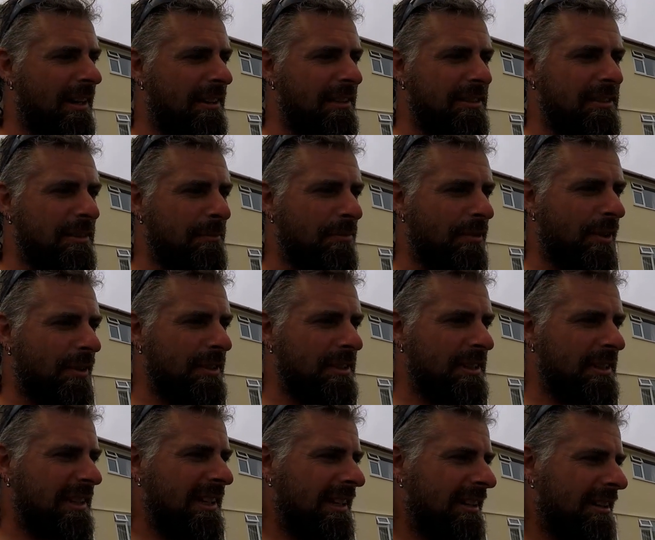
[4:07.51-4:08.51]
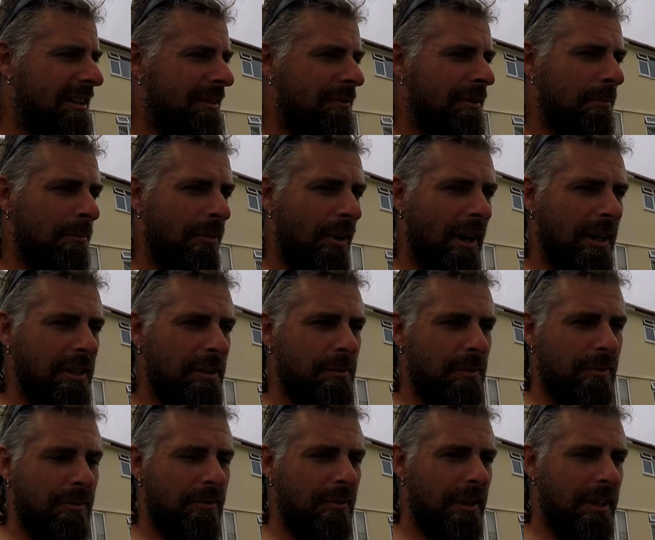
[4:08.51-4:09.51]
surprisingly enough, the brakes were
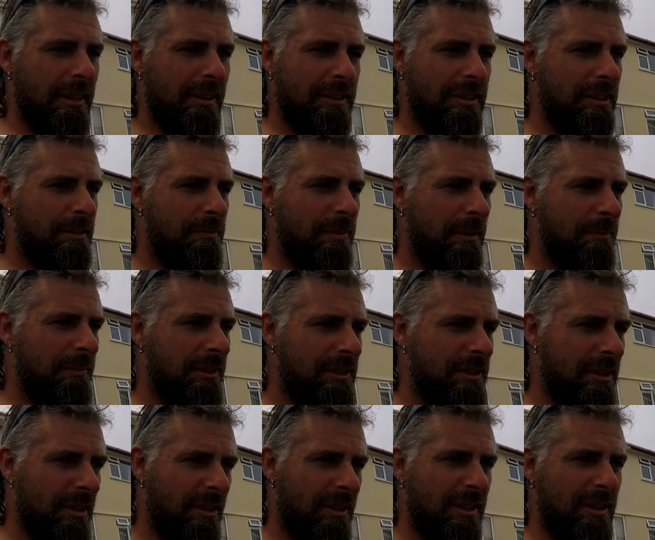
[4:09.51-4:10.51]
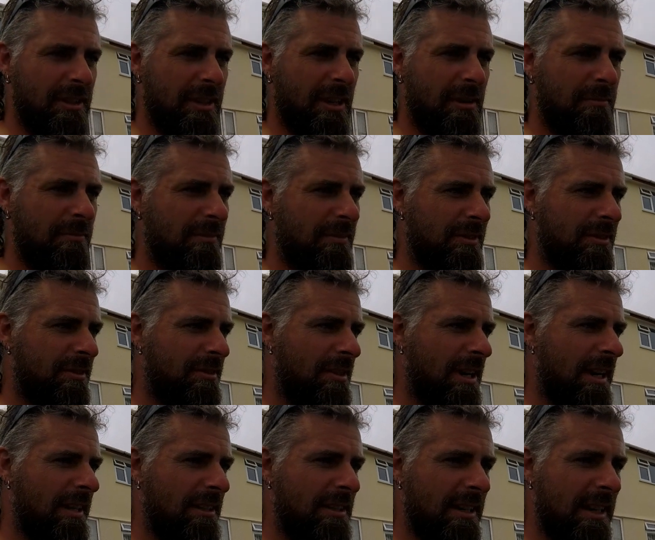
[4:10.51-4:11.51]
free. I just pumped the tyres up,
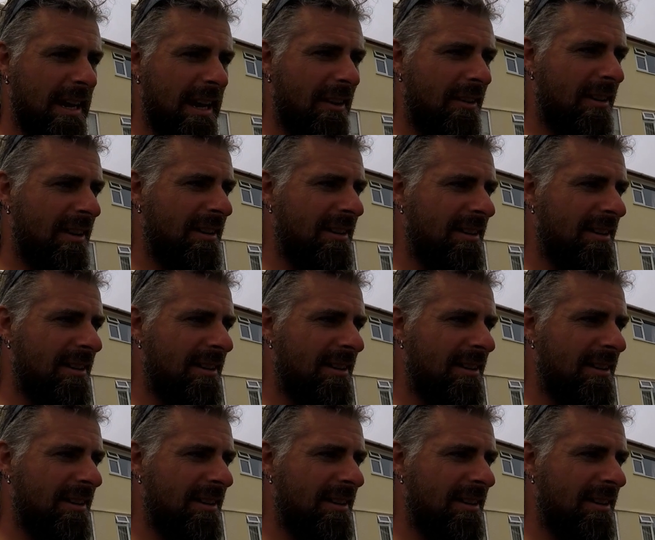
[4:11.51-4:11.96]
dragged it out,